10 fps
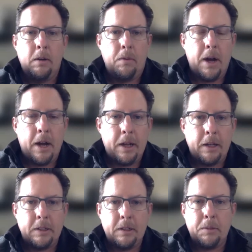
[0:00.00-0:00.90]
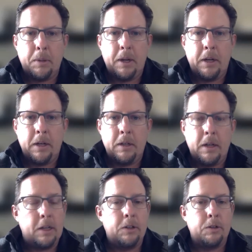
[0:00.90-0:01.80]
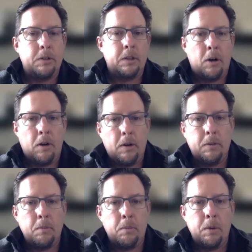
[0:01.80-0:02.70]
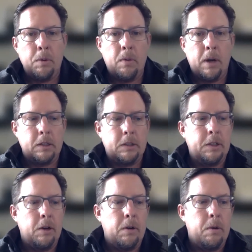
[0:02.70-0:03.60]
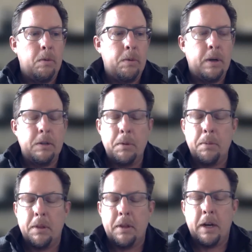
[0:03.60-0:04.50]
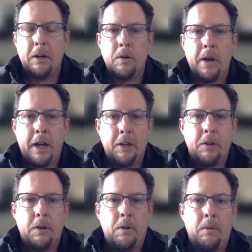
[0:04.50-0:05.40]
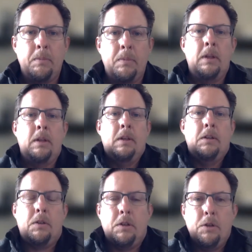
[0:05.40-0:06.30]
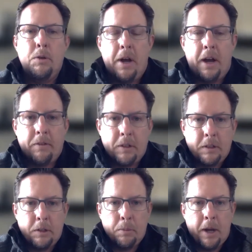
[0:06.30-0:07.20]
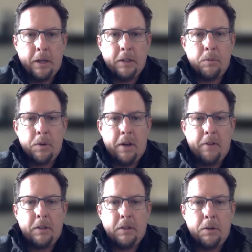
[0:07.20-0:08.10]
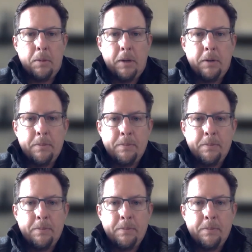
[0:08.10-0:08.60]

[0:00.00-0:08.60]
not anticipating any issues at all, but we want to be methodical at your home. So you have a clear mind and we have a clear mind.